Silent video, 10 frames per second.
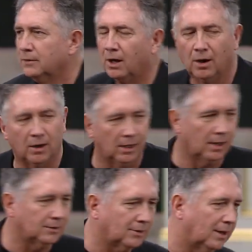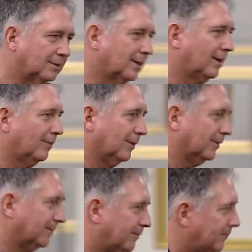All right, let's try this out of here.
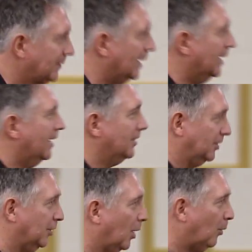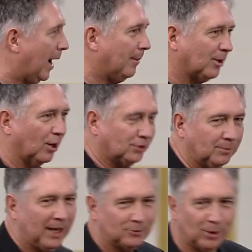You know why? Because
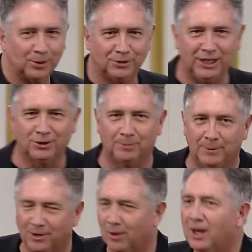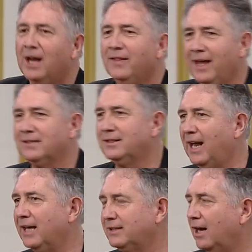sometimes while you're teaching, people go, that's
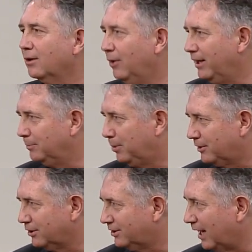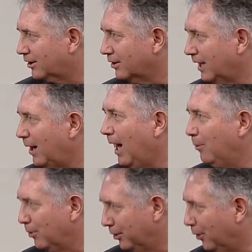nice. I'll go ahead and put this aside because I, I
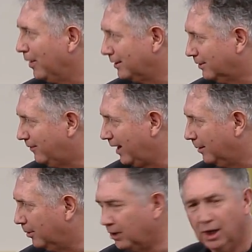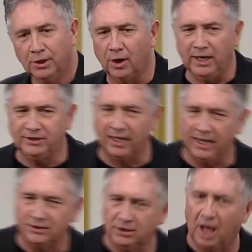want to know that's available. No, he said
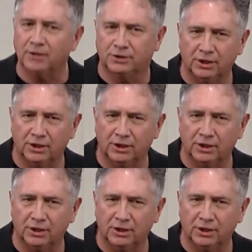it's not